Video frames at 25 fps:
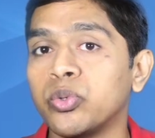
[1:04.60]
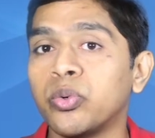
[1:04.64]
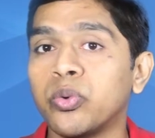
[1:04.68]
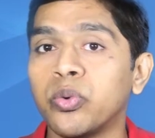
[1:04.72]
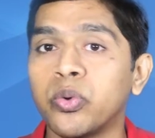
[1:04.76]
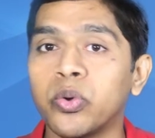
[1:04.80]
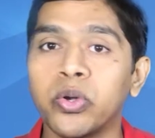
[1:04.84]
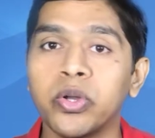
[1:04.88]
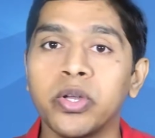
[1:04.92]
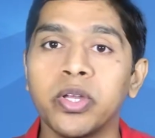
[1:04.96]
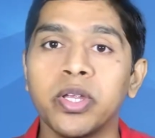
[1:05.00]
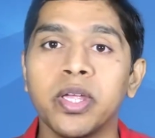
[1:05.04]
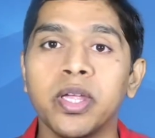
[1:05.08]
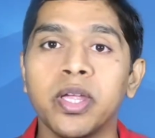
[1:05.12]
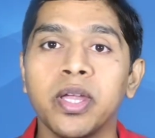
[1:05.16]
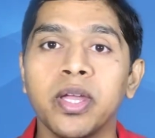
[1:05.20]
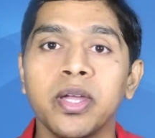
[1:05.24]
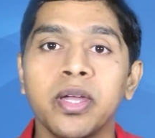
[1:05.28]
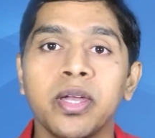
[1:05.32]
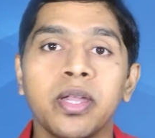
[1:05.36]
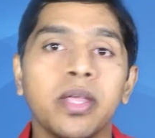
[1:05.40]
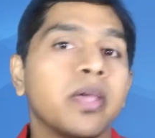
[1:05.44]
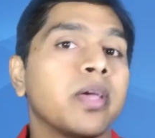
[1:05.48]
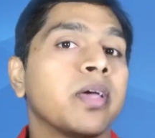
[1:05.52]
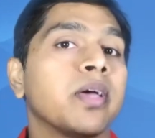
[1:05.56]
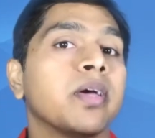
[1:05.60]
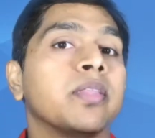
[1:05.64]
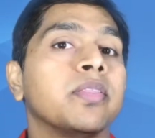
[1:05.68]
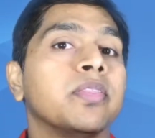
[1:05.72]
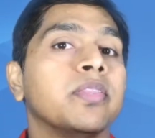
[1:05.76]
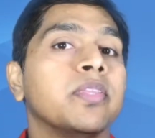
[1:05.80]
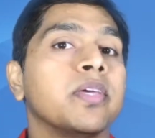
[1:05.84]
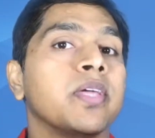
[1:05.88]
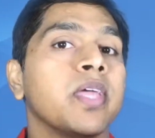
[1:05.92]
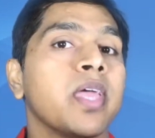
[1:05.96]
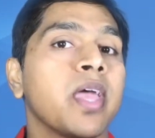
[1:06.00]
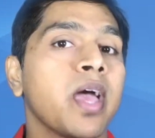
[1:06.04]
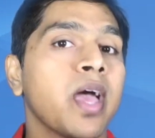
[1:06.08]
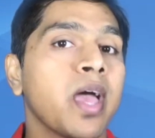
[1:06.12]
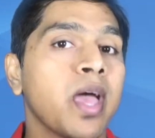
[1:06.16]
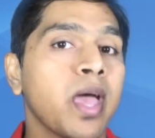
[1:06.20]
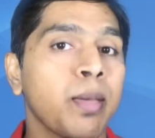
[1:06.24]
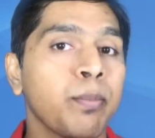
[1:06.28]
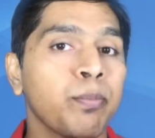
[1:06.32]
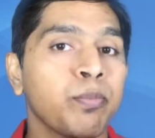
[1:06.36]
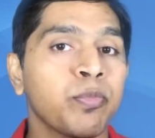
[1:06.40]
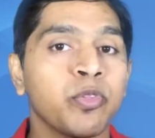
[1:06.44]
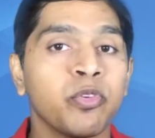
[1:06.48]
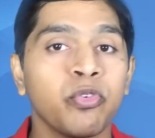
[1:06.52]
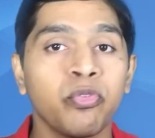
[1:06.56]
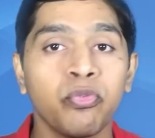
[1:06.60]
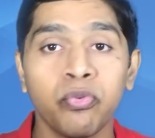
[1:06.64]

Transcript: to create the app